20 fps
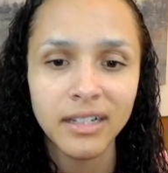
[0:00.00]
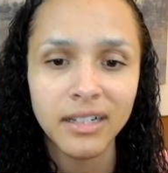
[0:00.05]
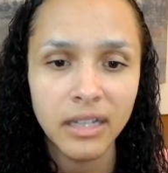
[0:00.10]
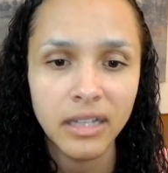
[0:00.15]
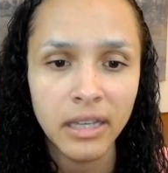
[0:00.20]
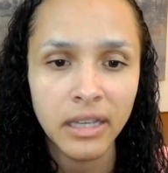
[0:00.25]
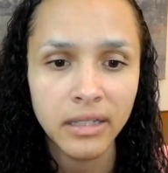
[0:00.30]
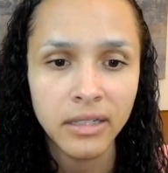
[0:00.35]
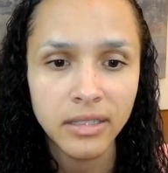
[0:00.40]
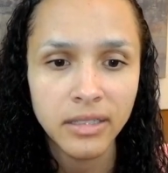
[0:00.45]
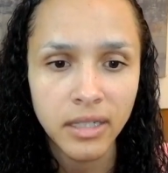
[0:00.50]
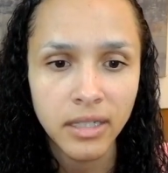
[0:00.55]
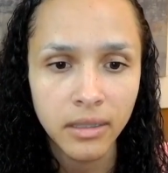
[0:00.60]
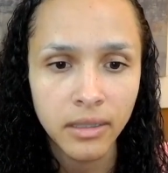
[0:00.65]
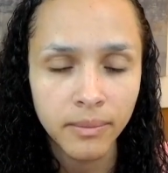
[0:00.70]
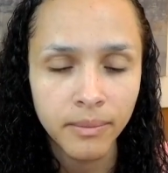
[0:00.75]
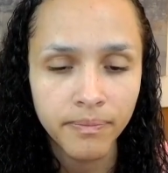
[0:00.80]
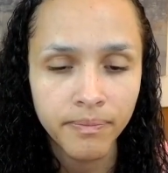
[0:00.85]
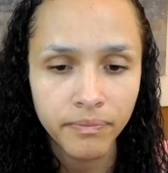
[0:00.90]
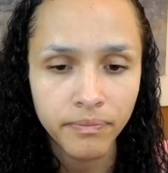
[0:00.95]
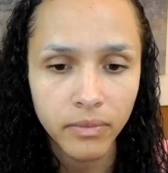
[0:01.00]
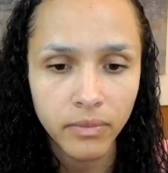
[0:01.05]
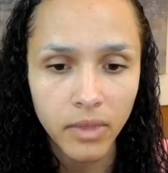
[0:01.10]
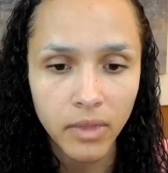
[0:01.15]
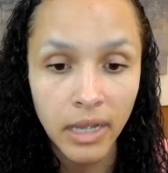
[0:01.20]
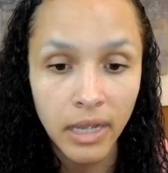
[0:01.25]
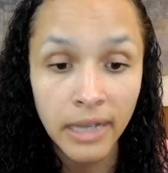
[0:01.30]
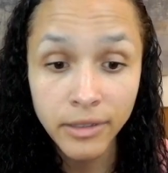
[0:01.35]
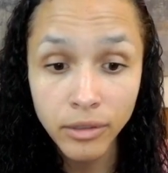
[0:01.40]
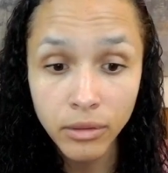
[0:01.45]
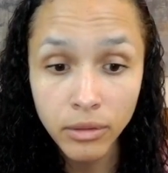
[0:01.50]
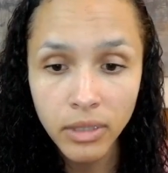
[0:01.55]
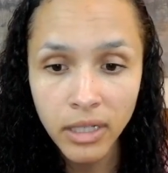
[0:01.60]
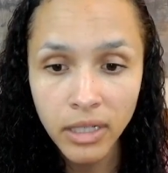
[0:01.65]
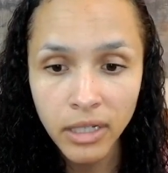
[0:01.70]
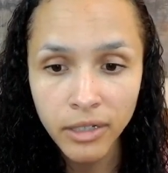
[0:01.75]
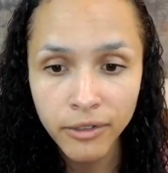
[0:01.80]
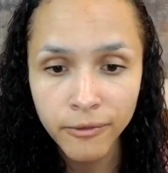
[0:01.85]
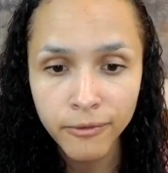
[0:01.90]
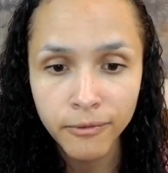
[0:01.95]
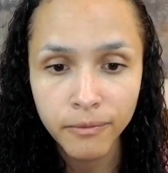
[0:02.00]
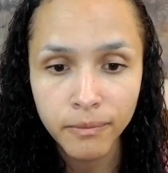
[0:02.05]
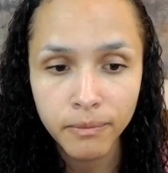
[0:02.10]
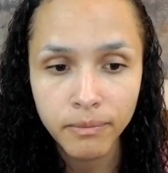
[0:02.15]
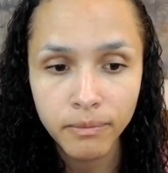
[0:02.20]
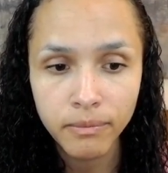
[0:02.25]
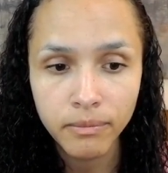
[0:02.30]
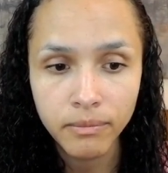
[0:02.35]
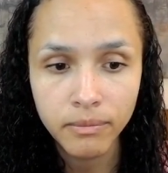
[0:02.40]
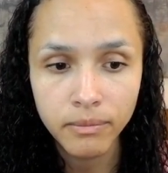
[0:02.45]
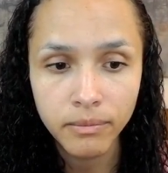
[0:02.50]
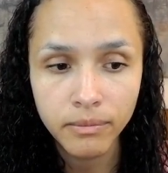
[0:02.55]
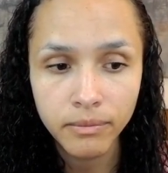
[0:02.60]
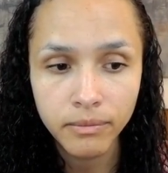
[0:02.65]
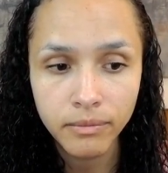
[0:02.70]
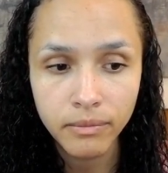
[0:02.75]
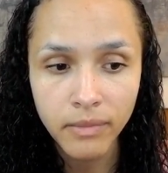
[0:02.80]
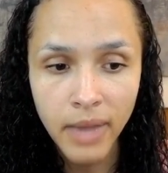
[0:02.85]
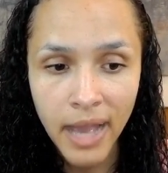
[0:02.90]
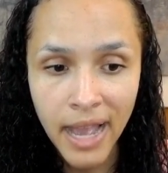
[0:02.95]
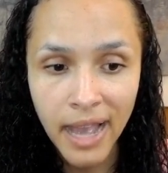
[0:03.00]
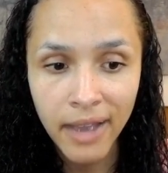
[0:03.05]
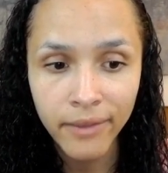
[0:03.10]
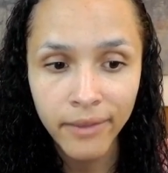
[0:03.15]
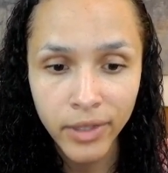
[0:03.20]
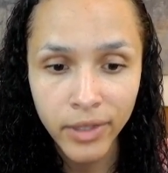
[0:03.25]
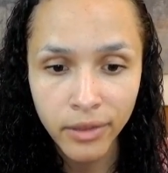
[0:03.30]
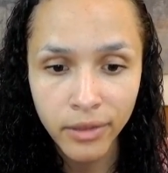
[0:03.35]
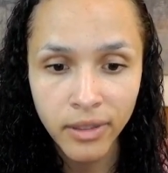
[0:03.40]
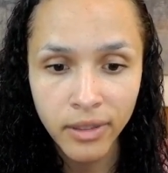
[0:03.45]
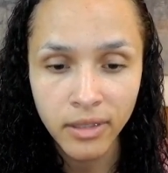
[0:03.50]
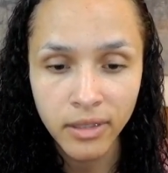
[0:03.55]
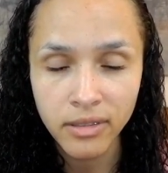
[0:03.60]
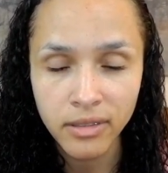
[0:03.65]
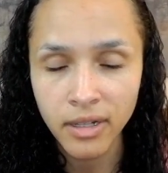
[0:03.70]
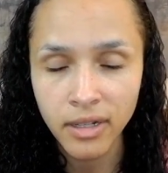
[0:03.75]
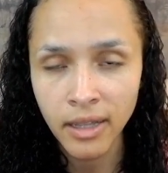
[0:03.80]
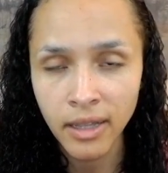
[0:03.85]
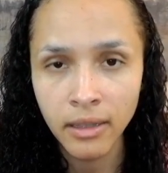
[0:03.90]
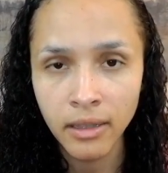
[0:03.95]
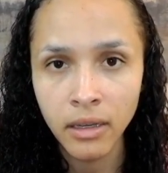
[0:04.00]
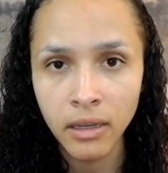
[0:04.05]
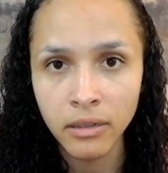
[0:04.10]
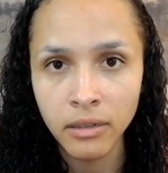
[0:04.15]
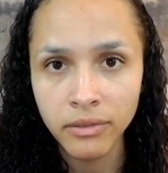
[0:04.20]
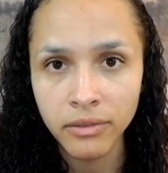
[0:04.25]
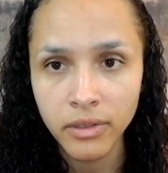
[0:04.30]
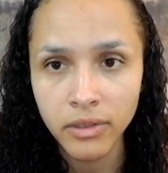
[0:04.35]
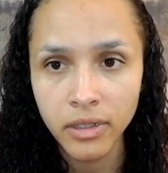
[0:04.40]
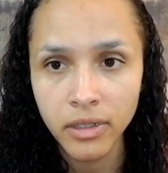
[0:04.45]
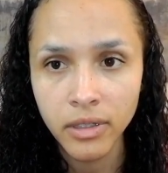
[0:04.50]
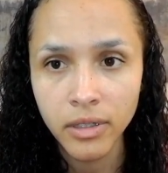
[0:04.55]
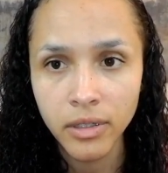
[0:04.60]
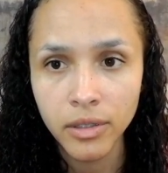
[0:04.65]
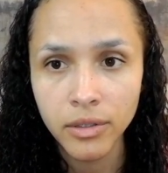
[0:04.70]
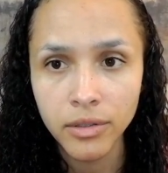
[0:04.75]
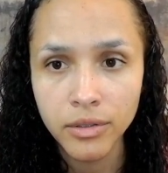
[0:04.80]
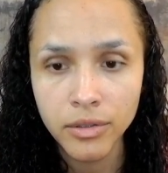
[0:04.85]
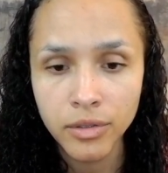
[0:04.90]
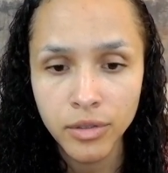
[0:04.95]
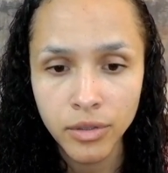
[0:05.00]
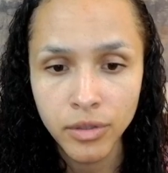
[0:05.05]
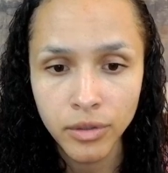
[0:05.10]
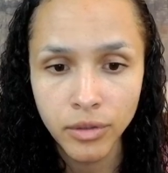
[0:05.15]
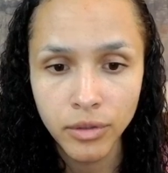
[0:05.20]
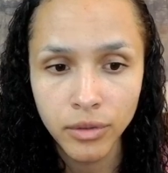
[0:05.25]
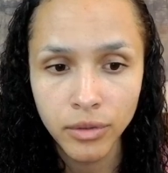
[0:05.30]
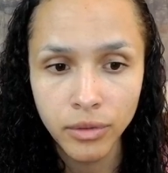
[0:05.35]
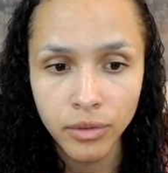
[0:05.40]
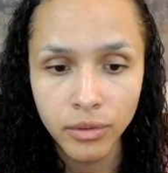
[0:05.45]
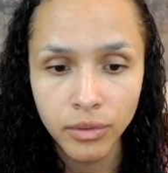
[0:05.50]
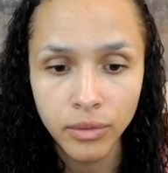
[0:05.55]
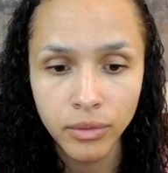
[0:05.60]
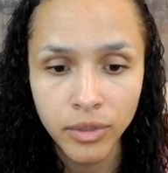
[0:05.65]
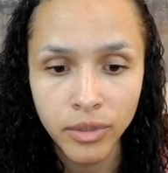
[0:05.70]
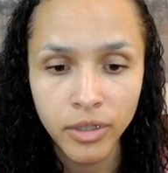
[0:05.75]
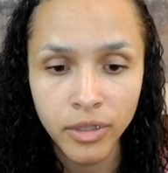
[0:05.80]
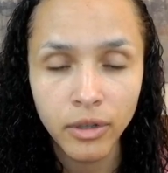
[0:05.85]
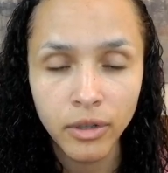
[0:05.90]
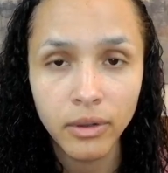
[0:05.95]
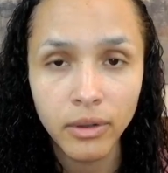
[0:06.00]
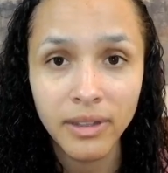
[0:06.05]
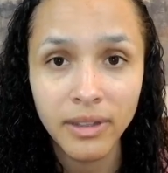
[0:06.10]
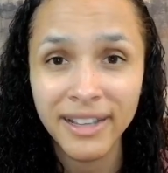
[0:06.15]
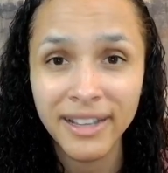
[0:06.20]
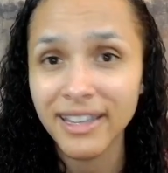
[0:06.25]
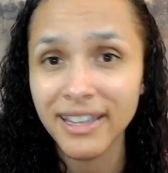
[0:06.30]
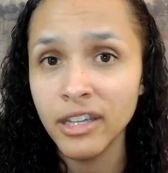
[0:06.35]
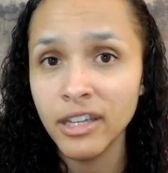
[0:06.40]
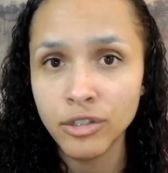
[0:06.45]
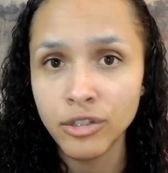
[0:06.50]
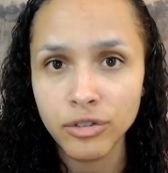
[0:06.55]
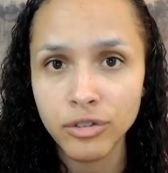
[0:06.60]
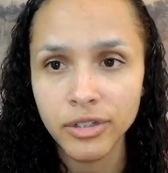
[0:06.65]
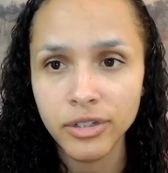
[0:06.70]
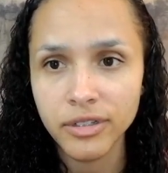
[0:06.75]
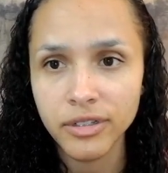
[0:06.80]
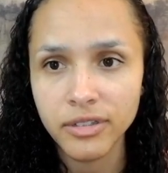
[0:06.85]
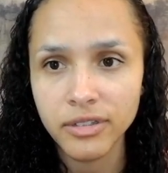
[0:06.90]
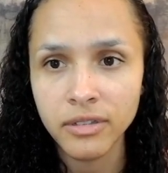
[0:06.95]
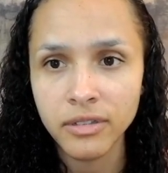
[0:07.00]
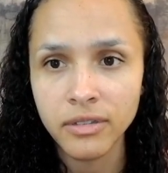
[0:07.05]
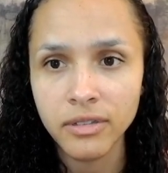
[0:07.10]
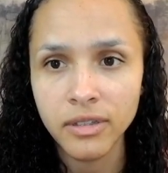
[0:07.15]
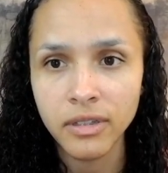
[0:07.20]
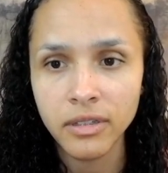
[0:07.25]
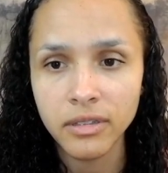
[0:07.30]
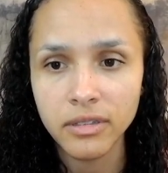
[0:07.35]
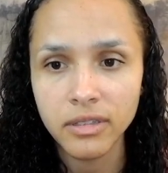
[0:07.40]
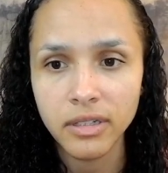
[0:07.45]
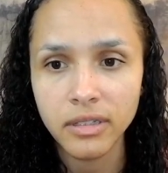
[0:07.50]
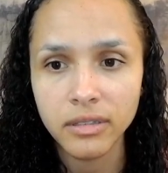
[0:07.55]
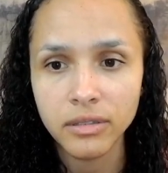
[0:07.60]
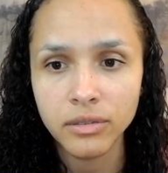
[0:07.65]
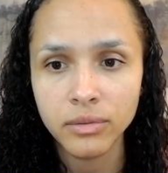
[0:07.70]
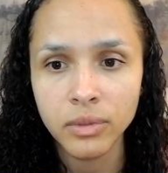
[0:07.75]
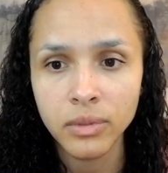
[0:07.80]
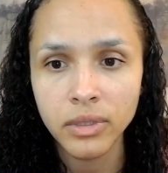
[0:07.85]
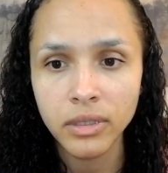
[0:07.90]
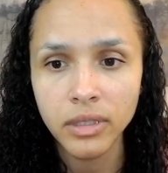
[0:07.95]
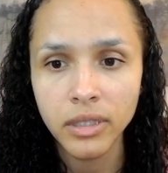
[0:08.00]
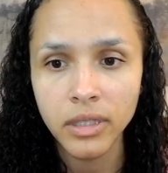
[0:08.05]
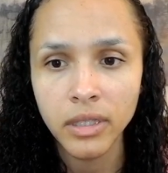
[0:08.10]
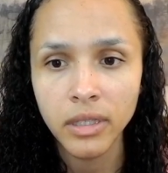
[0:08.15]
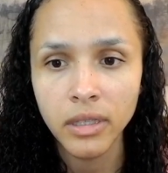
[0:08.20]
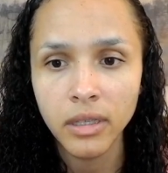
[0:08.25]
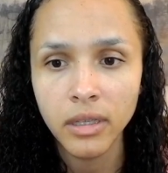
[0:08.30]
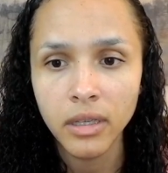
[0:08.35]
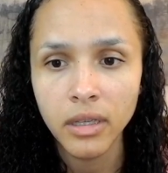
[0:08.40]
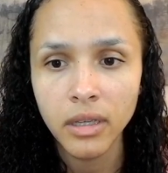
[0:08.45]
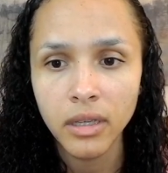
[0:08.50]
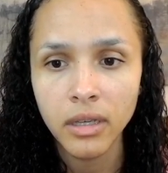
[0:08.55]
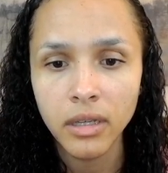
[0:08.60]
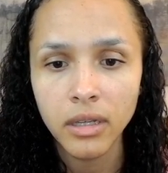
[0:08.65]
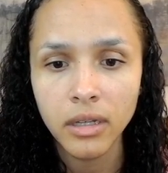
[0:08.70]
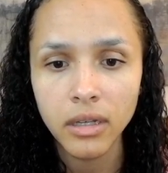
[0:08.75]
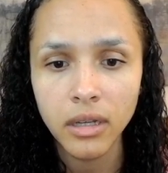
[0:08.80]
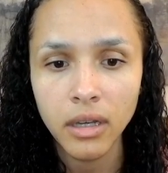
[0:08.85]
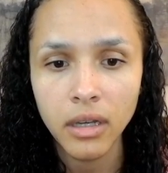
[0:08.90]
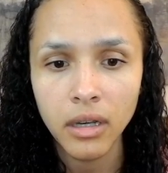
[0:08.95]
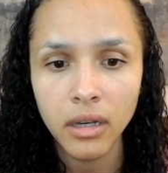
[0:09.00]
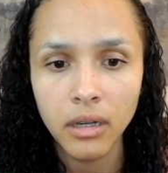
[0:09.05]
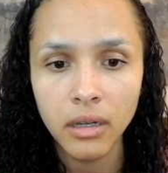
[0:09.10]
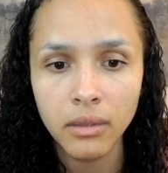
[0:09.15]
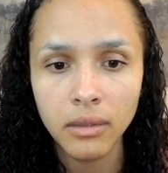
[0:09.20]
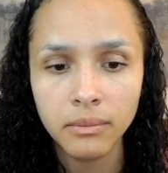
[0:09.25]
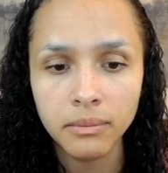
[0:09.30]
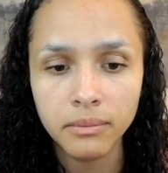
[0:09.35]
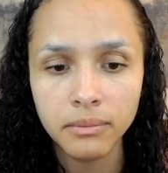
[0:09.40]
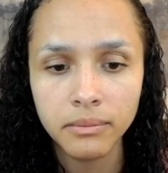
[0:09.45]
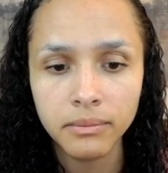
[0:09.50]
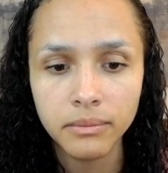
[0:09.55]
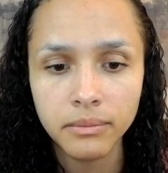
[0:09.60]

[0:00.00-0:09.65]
And um I do love having things that I love to you know like interest and in things that's really um